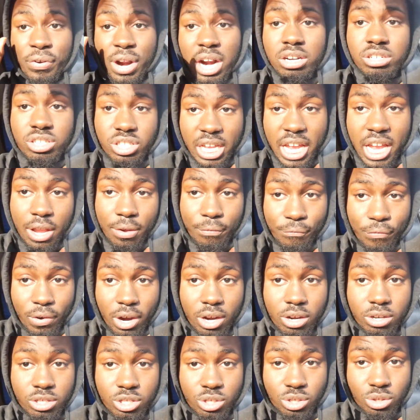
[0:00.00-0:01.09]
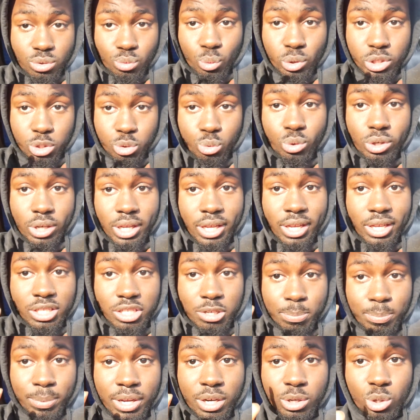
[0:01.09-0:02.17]
First thing first, what you need
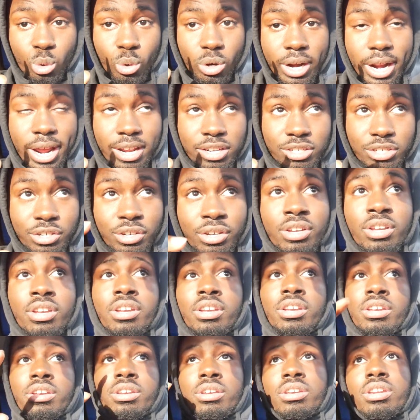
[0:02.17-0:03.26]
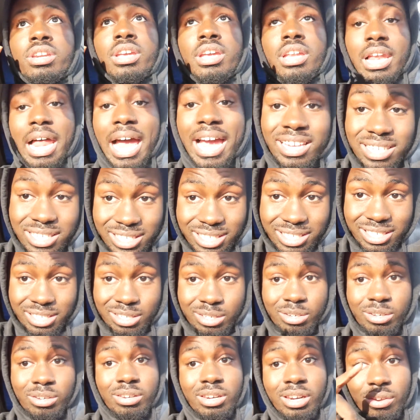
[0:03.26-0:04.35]
to be a DoorDasher, you need license,
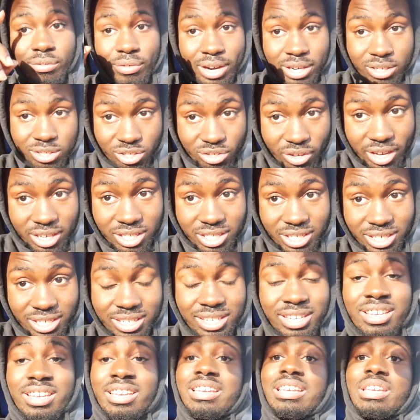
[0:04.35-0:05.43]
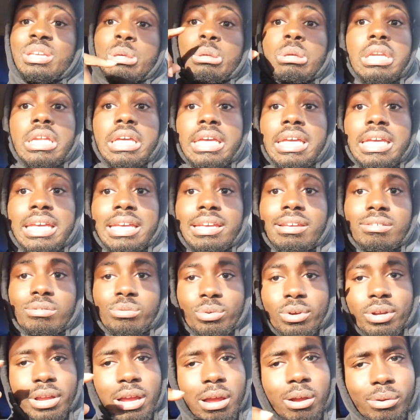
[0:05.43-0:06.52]
you need registration you need,
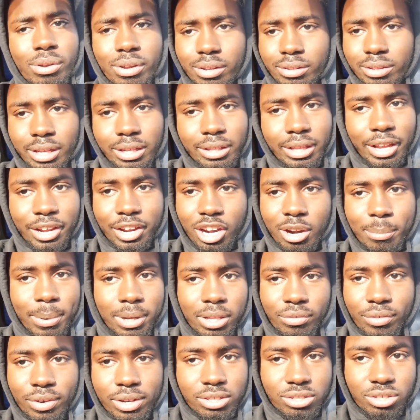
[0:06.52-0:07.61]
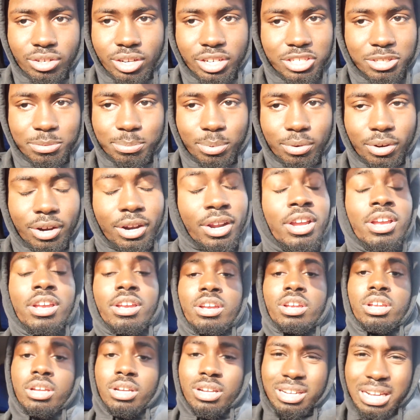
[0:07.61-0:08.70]
well, I don't even think they care about the registration part.
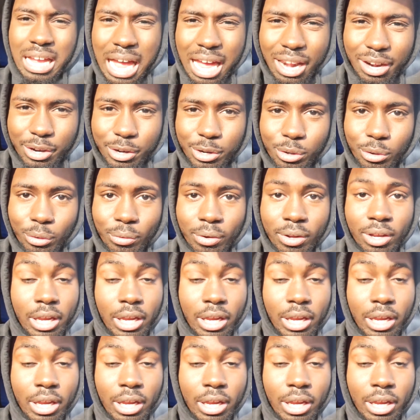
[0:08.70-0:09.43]
Kind of do.